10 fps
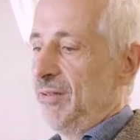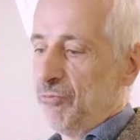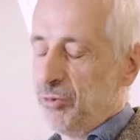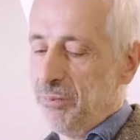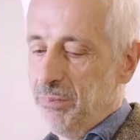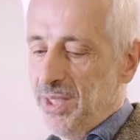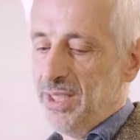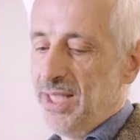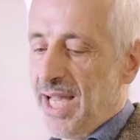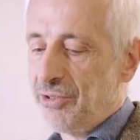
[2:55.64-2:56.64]
would
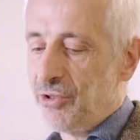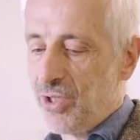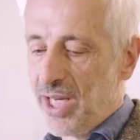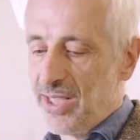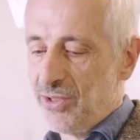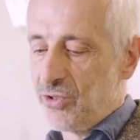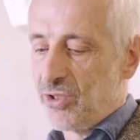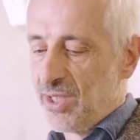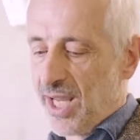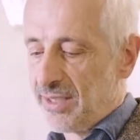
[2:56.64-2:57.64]
be a
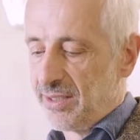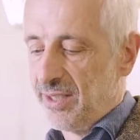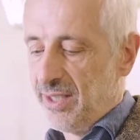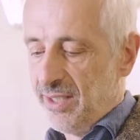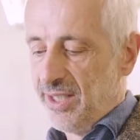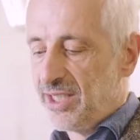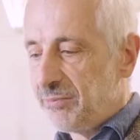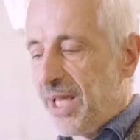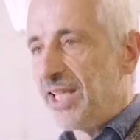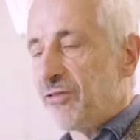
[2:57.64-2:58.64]
change that is
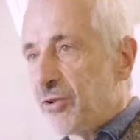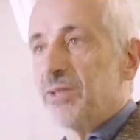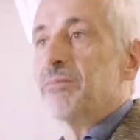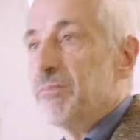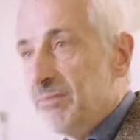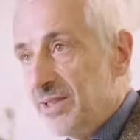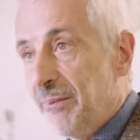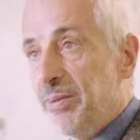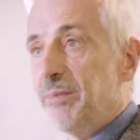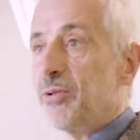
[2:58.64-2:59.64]
made for
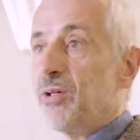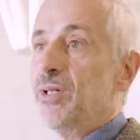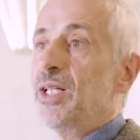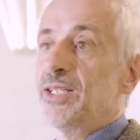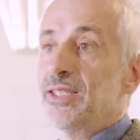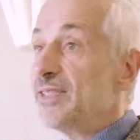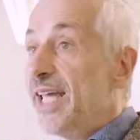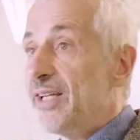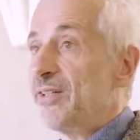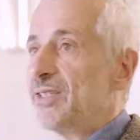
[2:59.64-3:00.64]
the people
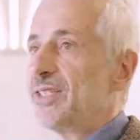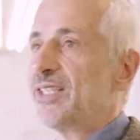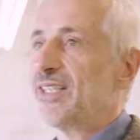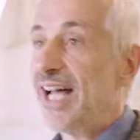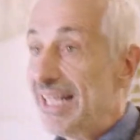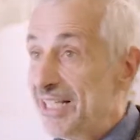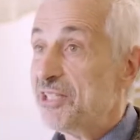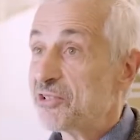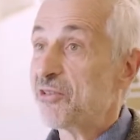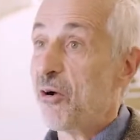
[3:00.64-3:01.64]
there, at
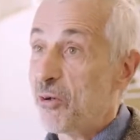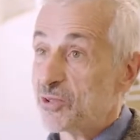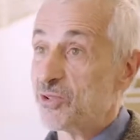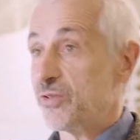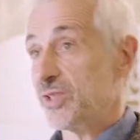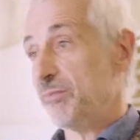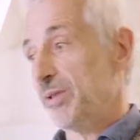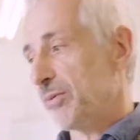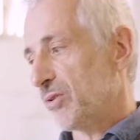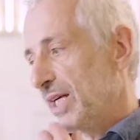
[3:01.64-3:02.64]
least also for the
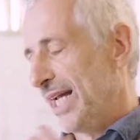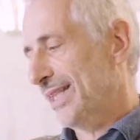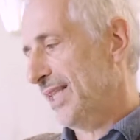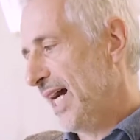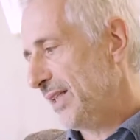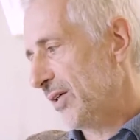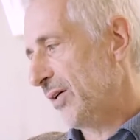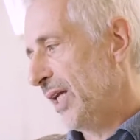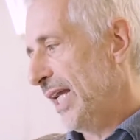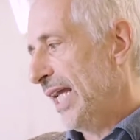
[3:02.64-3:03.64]
people there. And the
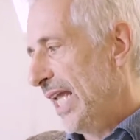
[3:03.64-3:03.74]
other